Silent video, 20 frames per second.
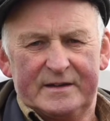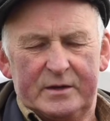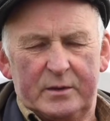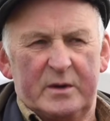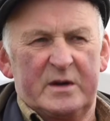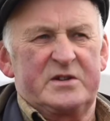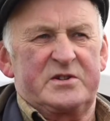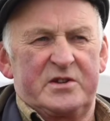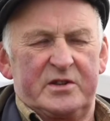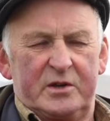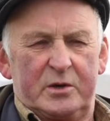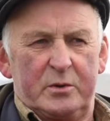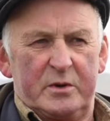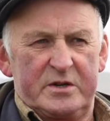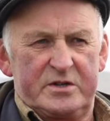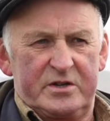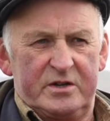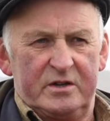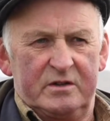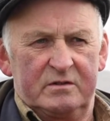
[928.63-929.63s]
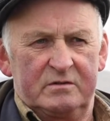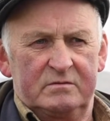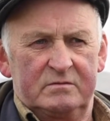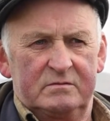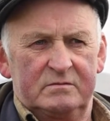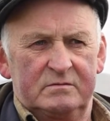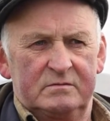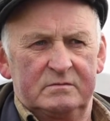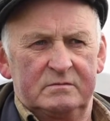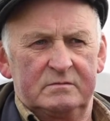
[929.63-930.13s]
answer the question,
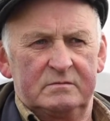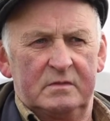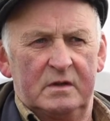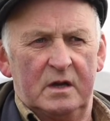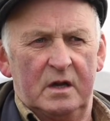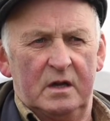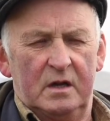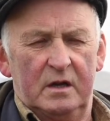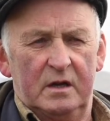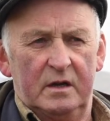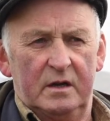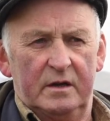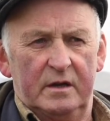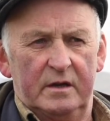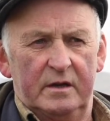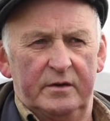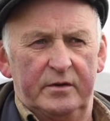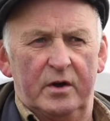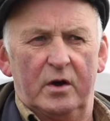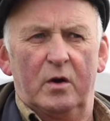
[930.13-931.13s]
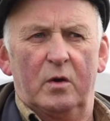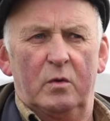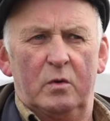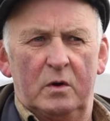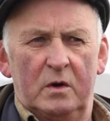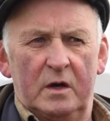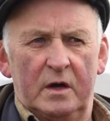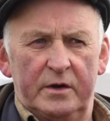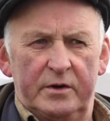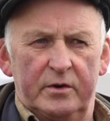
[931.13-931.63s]
no,
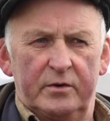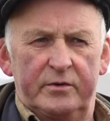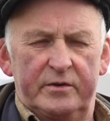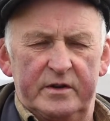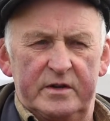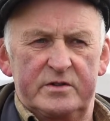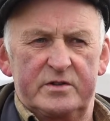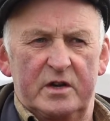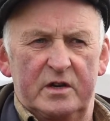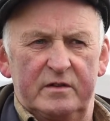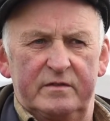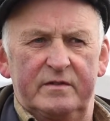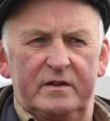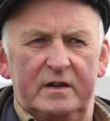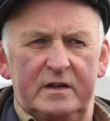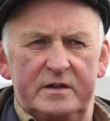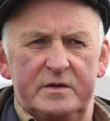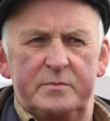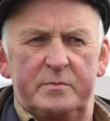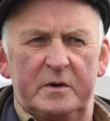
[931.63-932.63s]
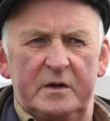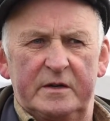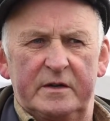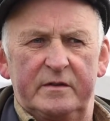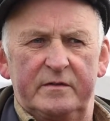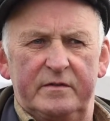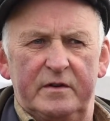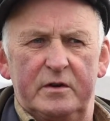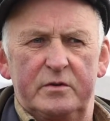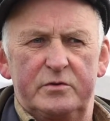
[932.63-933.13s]
I don't think Sellafield is part of
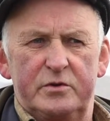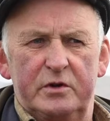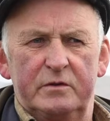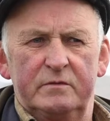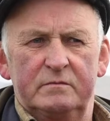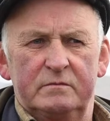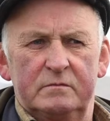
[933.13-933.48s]
the future.